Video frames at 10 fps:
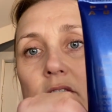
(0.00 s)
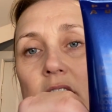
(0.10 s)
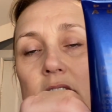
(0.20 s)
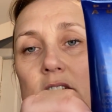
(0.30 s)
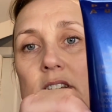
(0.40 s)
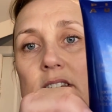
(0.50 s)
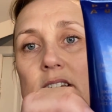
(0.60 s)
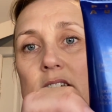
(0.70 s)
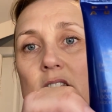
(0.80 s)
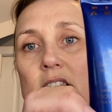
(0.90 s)
reactions
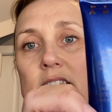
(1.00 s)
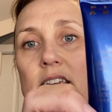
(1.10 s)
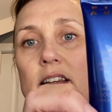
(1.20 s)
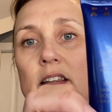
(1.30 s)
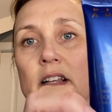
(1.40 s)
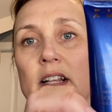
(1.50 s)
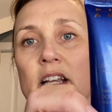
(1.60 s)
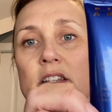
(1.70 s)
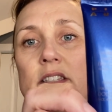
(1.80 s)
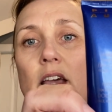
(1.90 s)
into the skin.
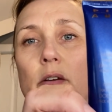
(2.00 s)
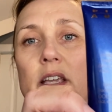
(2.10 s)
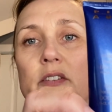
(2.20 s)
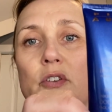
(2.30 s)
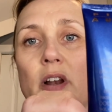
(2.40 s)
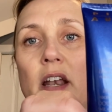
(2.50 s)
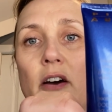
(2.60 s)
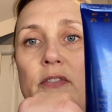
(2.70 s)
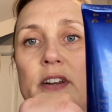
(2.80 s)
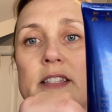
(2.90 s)
So it gives you a
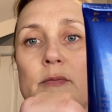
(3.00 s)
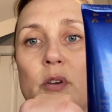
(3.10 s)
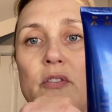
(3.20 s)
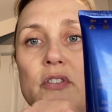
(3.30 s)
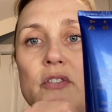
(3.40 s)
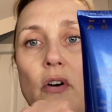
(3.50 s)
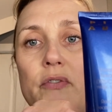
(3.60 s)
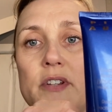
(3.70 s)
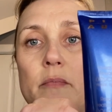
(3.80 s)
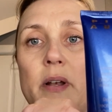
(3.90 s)
lovely, smooth,
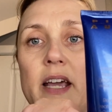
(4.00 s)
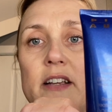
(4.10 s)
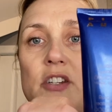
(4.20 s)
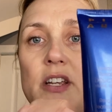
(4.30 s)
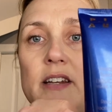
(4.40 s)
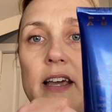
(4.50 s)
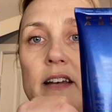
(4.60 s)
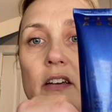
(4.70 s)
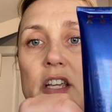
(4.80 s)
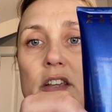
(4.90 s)
soft complexion
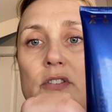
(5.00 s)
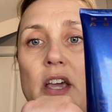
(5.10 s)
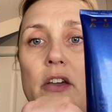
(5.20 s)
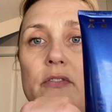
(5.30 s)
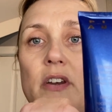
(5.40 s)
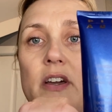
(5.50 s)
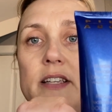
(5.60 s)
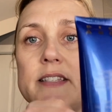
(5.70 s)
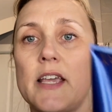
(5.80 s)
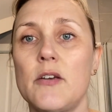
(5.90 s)
and I use it
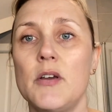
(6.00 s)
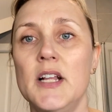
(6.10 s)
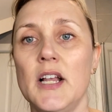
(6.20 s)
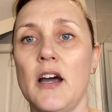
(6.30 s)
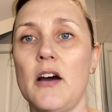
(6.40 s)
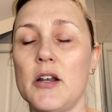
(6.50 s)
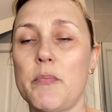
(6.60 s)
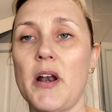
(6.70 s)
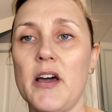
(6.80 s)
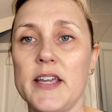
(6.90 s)
overnight. So I'll
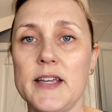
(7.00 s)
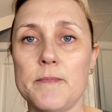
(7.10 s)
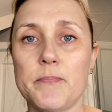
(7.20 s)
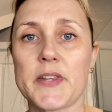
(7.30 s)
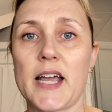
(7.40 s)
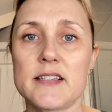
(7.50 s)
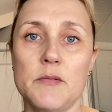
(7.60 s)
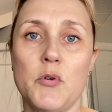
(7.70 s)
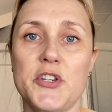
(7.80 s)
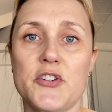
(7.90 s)
apply it as a
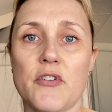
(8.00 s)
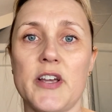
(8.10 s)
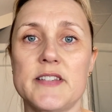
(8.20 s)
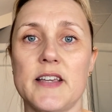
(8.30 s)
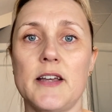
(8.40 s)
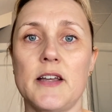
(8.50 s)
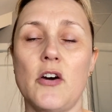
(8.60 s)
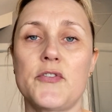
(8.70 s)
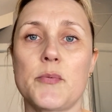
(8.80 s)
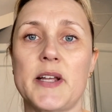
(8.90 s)
moisturizer and
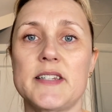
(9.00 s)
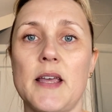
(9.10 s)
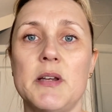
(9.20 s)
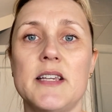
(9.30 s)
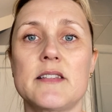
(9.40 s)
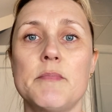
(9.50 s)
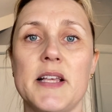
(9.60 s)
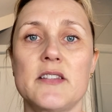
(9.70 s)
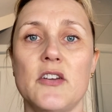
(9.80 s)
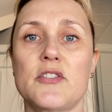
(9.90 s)
after about 10 minutes,
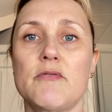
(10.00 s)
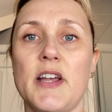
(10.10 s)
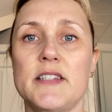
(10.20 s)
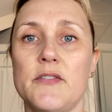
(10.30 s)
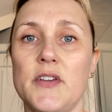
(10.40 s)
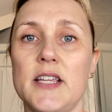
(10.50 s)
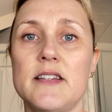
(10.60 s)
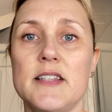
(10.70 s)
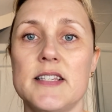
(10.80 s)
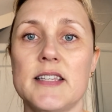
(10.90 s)
massage the rest of it
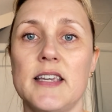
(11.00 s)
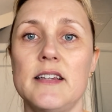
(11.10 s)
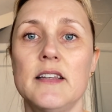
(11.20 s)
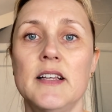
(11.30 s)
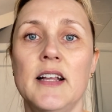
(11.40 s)
into the skin.